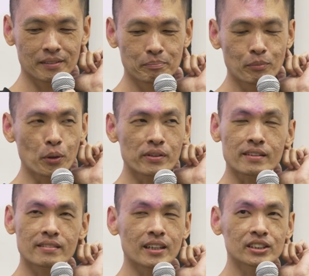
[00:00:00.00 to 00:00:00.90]
poets are
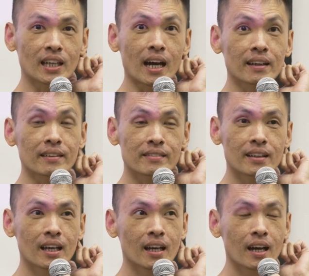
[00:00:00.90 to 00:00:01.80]
such liars.
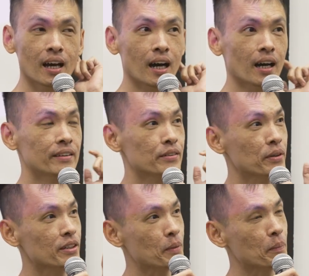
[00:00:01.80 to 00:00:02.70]
This
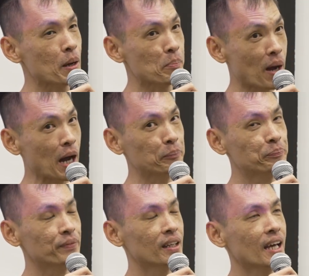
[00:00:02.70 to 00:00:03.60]
one is about my
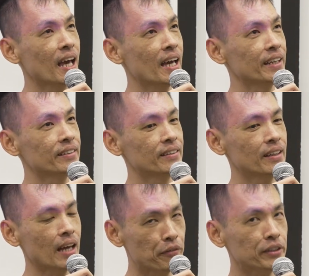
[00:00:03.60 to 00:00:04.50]
mom, and
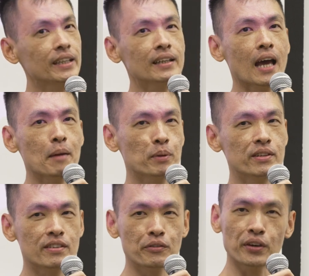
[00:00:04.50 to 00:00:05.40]
everything
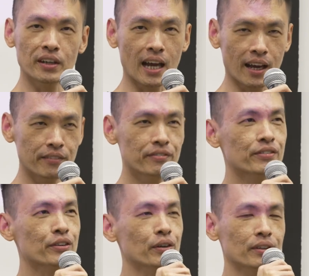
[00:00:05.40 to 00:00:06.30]
happens in real life.
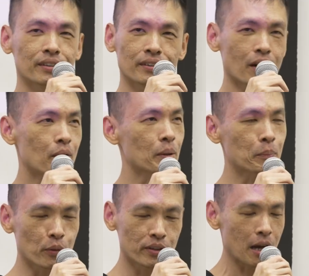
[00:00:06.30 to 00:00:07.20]
So, all the
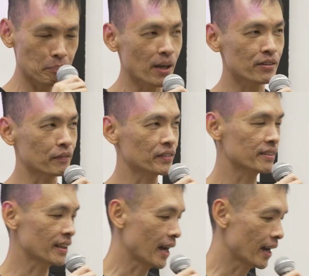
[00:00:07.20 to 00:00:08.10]
poems are based on things
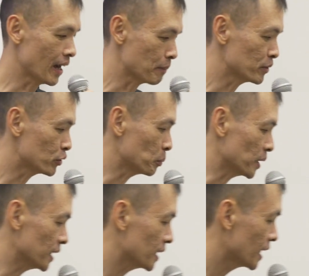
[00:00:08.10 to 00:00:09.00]
that happened to
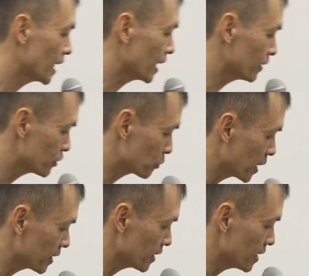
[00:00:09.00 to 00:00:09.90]
me. And this
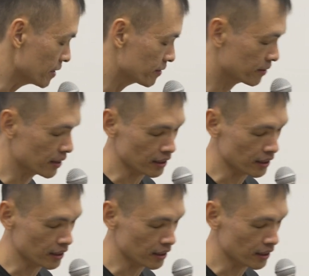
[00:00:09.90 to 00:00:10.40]
one is